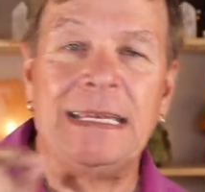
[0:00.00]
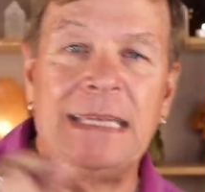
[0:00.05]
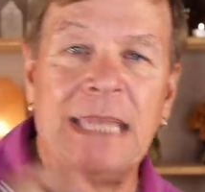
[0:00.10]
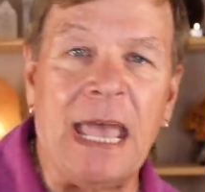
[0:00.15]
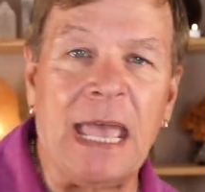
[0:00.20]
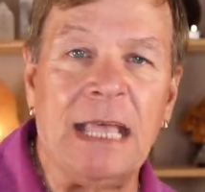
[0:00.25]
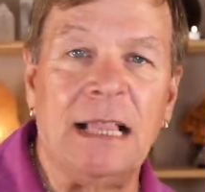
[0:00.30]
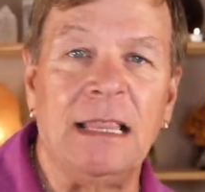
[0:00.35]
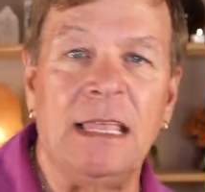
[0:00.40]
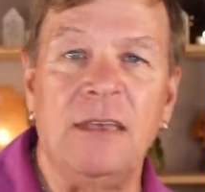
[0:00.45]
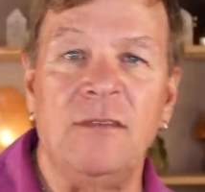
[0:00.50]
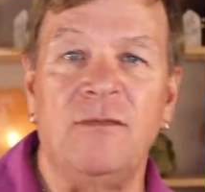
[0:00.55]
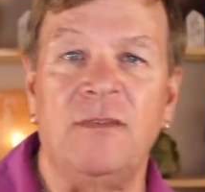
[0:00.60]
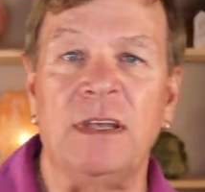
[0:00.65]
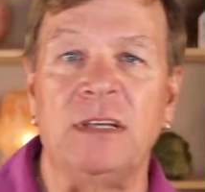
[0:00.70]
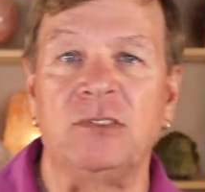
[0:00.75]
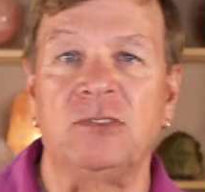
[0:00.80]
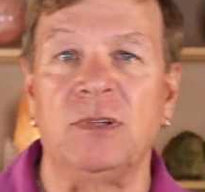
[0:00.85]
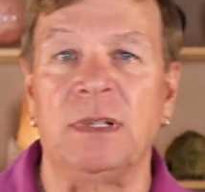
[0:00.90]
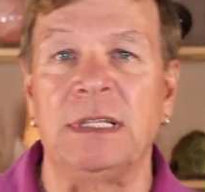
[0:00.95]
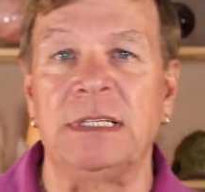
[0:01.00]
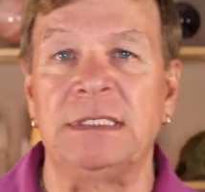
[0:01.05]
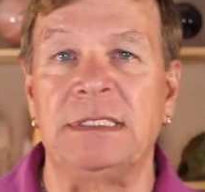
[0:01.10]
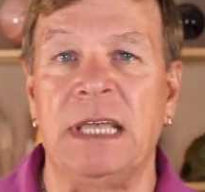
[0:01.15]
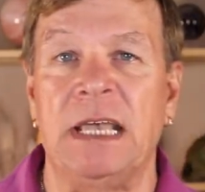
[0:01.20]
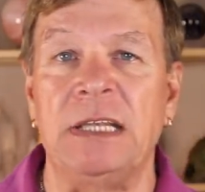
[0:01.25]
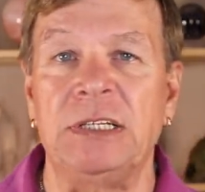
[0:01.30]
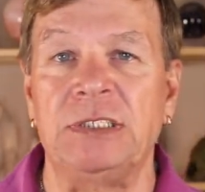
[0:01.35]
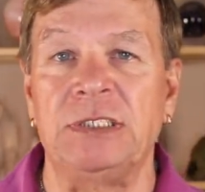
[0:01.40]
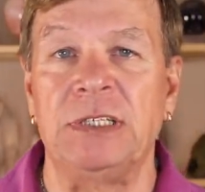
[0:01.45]
daily
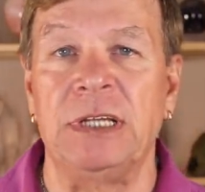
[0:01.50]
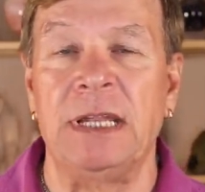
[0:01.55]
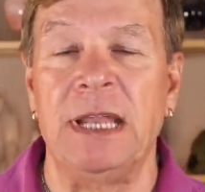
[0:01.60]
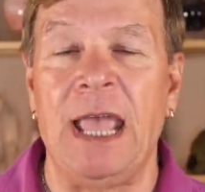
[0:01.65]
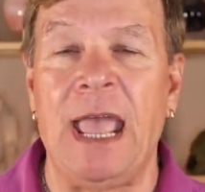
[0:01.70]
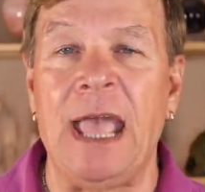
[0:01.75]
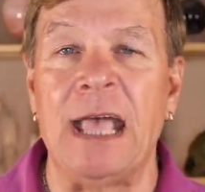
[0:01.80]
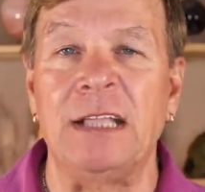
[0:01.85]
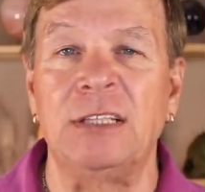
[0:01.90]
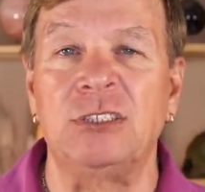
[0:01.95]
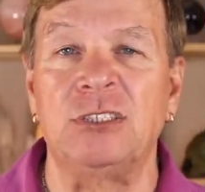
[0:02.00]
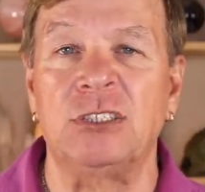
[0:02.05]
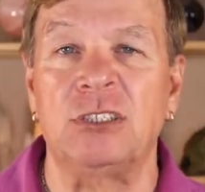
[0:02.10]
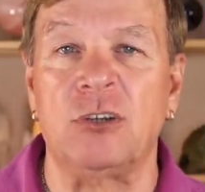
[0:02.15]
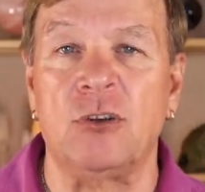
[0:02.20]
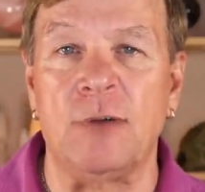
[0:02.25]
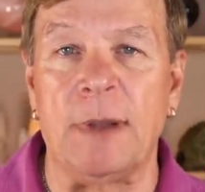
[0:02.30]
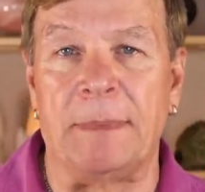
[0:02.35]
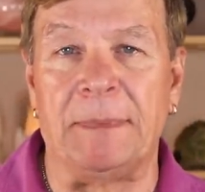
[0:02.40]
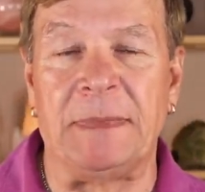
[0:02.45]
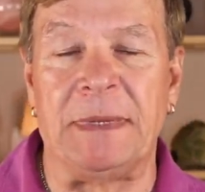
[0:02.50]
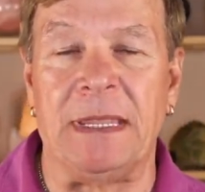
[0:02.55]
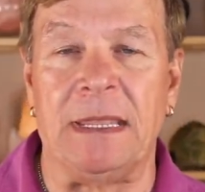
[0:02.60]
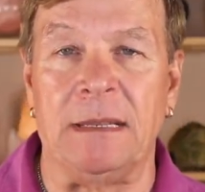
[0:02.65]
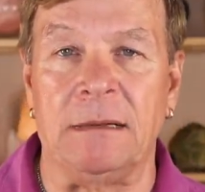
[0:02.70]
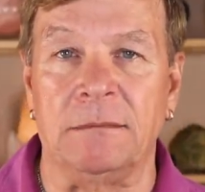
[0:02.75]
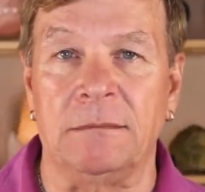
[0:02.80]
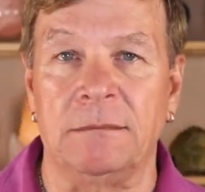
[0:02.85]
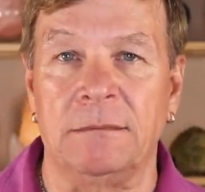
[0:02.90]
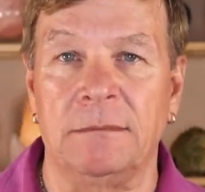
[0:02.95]
visualization and
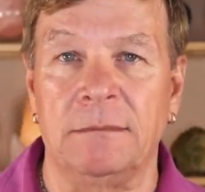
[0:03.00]
scripting